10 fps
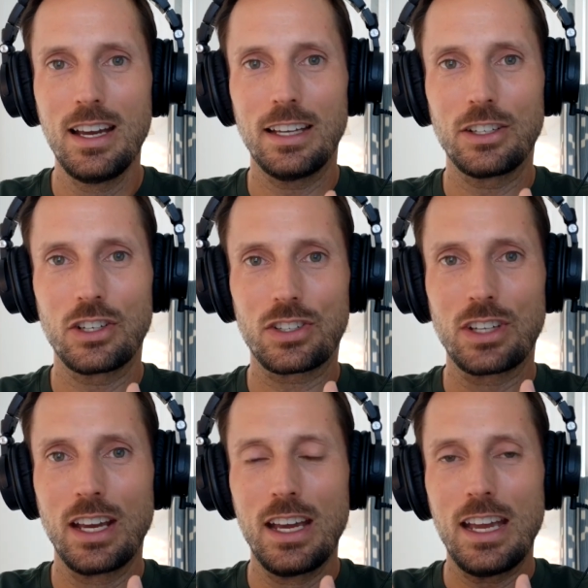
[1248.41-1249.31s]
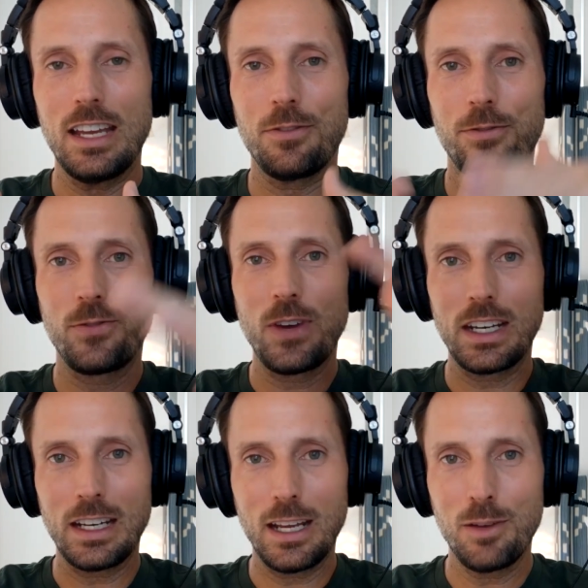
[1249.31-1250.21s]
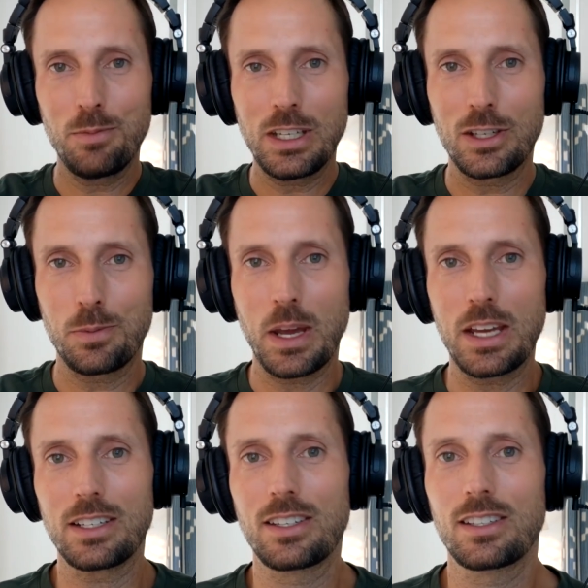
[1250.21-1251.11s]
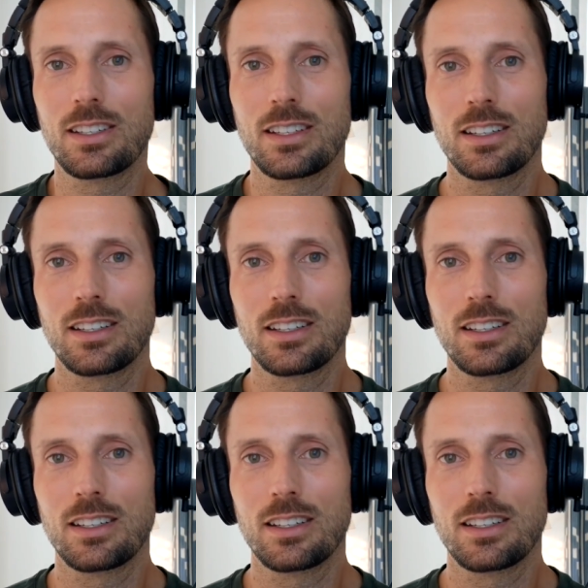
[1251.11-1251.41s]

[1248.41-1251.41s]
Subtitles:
and just infinite empty space,